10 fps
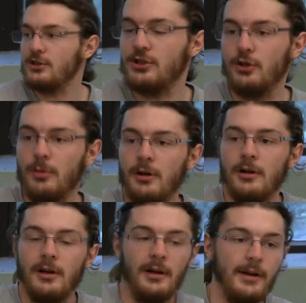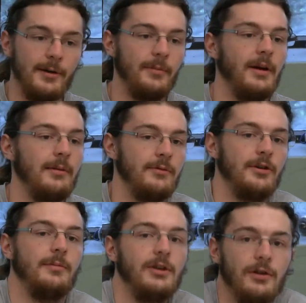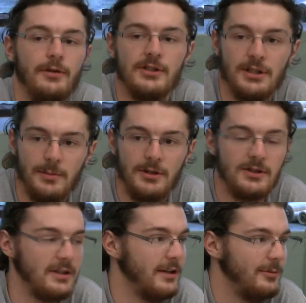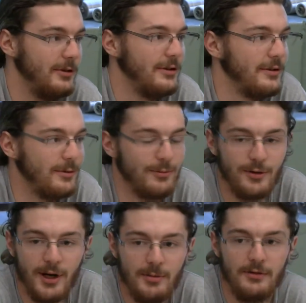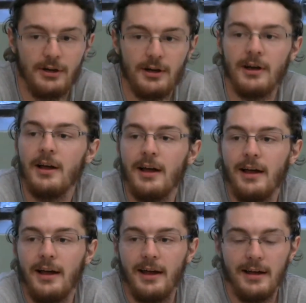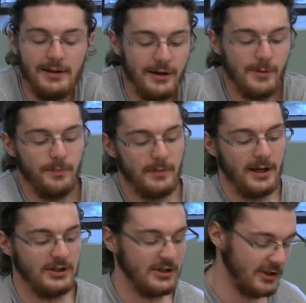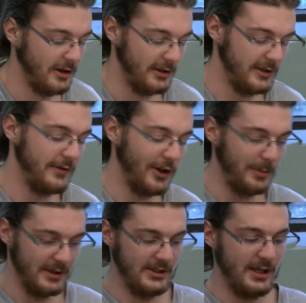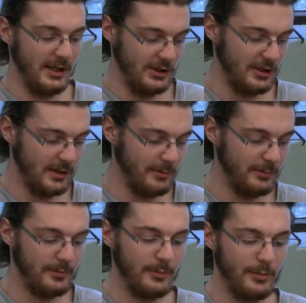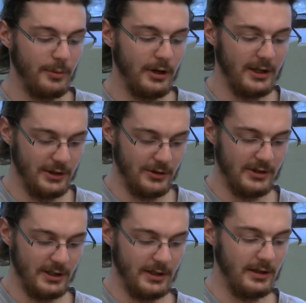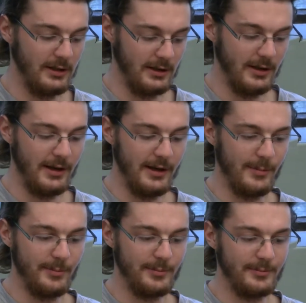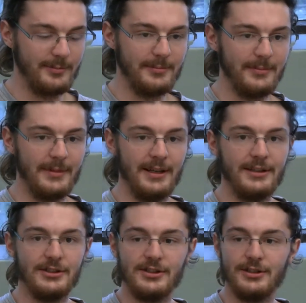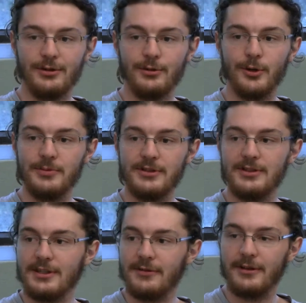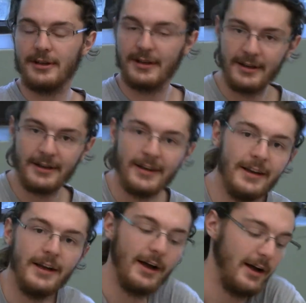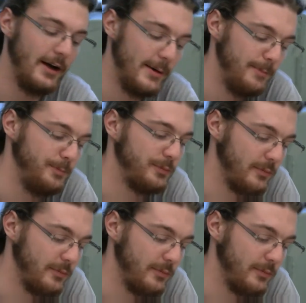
Shurbert. Um, I'm from the University of Puget Sound with Rob over here. And um, I just started developing SAGE, and I'm pretty interested um, in just groups and stuff like that. Um,